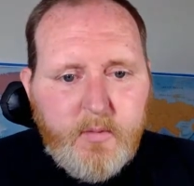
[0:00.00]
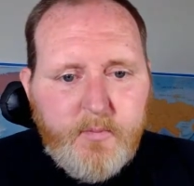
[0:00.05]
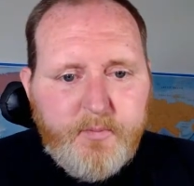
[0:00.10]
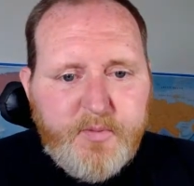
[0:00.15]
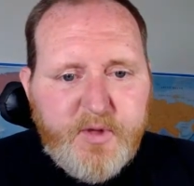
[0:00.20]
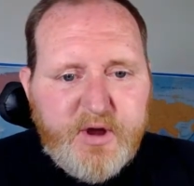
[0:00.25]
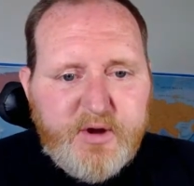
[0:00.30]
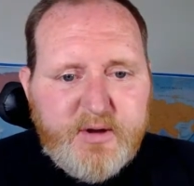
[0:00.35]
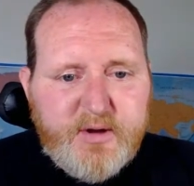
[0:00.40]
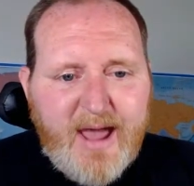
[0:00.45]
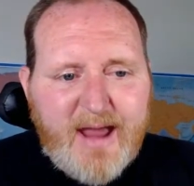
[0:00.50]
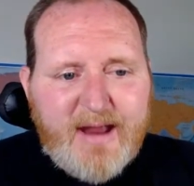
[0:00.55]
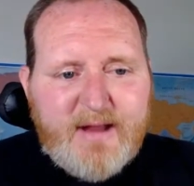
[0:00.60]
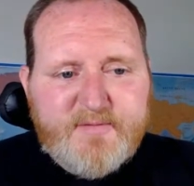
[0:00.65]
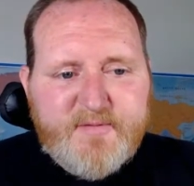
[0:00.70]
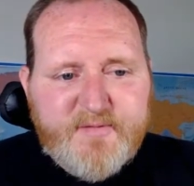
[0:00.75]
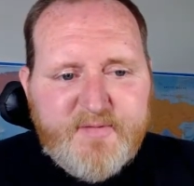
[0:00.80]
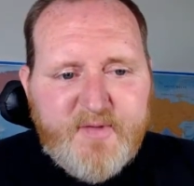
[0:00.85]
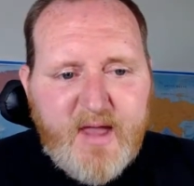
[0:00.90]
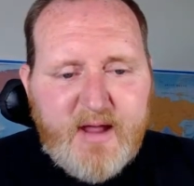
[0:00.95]
The
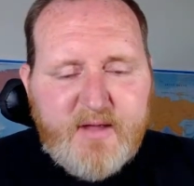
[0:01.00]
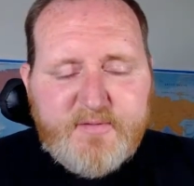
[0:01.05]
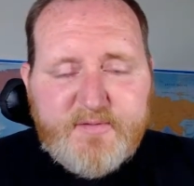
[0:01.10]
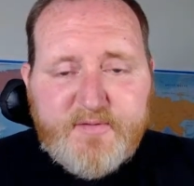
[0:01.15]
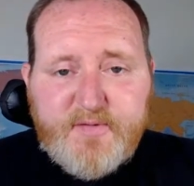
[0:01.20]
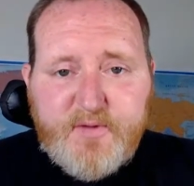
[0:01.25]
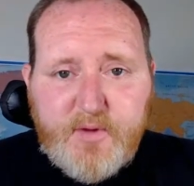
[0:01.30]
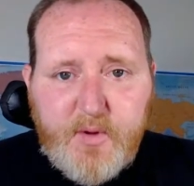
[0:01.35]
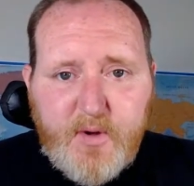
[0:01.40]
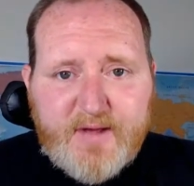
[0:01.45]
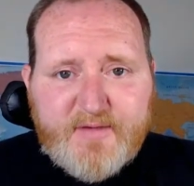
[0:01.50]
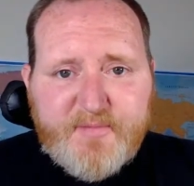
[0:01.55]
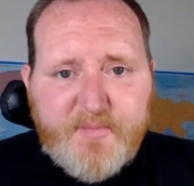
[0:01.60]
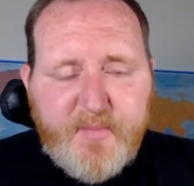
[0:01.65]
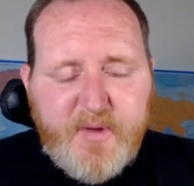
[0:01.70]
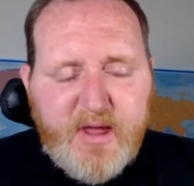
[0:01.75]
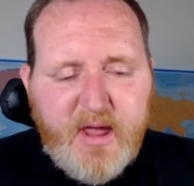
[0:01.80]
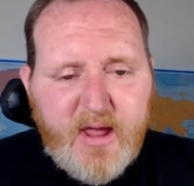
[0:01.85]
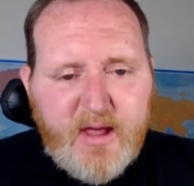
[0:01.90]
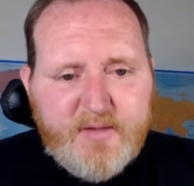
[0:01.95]
United States, the
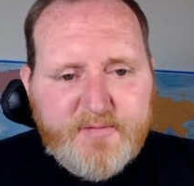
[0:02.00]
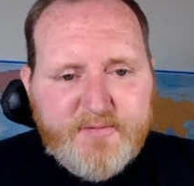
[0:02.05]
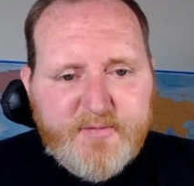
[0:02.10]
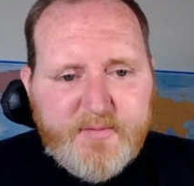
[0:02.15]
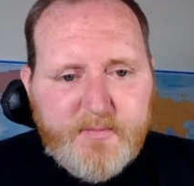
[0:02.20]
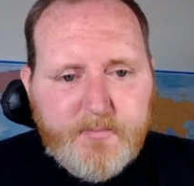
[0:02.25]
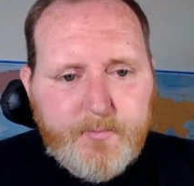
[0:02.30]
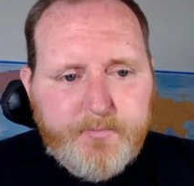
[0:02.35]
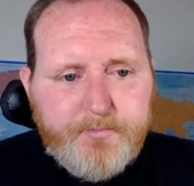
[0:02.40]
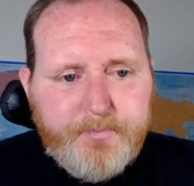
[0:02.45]
USPS,